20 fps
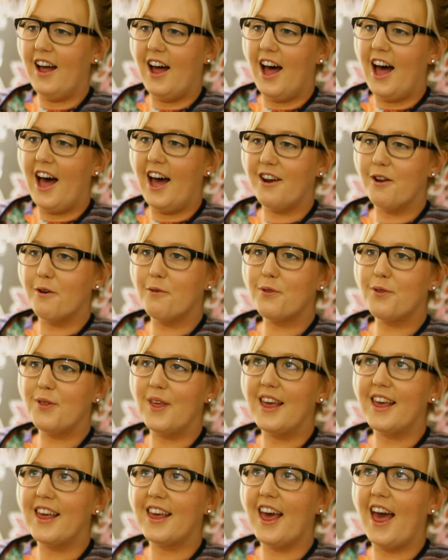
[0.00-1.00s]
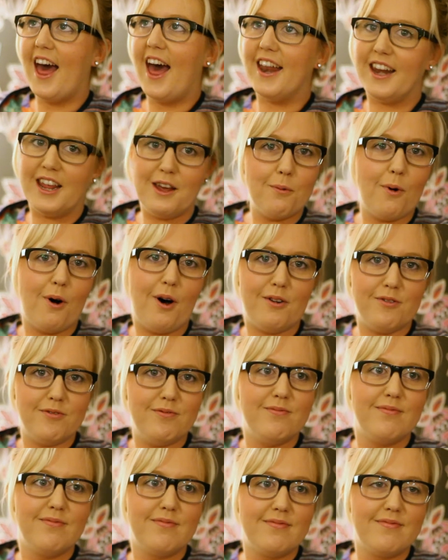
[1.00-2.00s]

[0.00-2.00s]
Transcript: I don't think anyone